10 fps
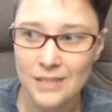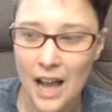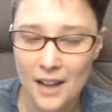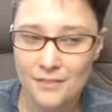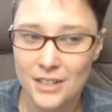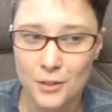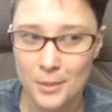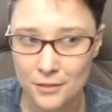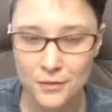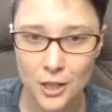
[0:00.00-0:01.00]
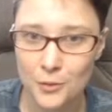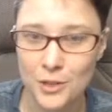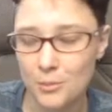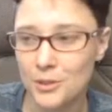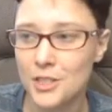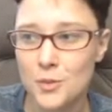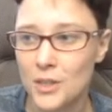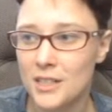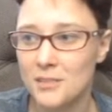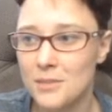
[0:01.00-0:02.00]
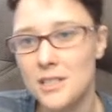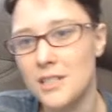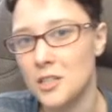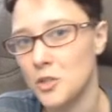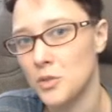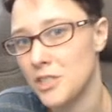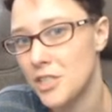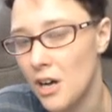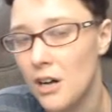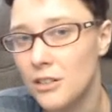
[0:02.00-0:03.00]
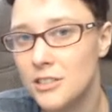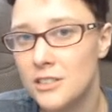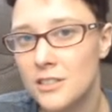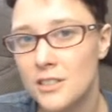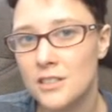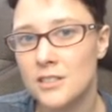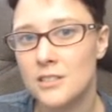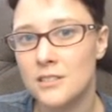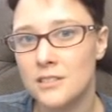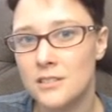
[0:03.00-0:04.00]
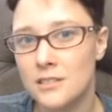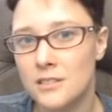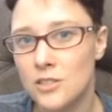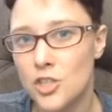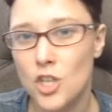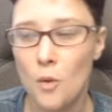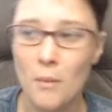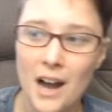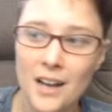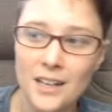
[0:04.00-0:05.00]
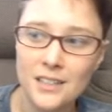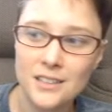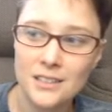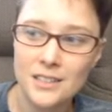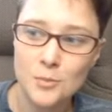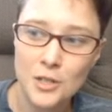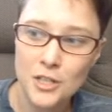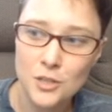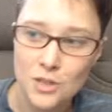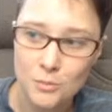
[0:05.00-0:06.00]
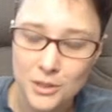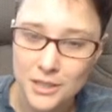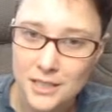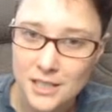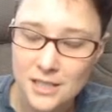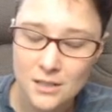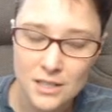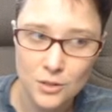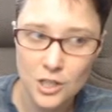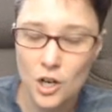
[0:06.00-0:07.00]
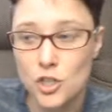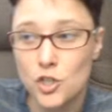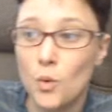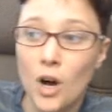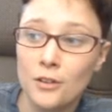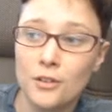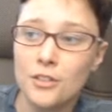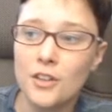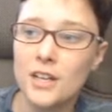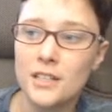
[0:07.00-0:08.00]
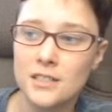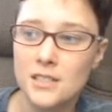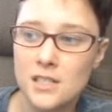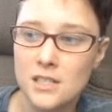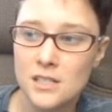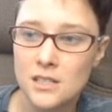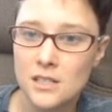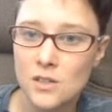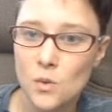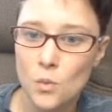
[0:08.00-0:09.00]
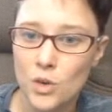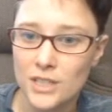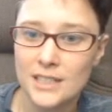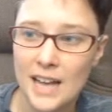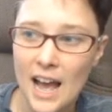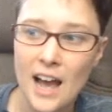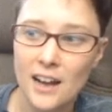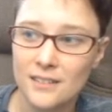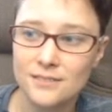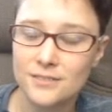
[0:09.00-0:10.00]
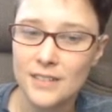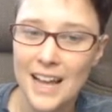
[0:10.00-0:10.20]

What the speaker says: I've never been involved with the police when it comes to sexual assault. So my experience with the police in regards to other things wouldn't have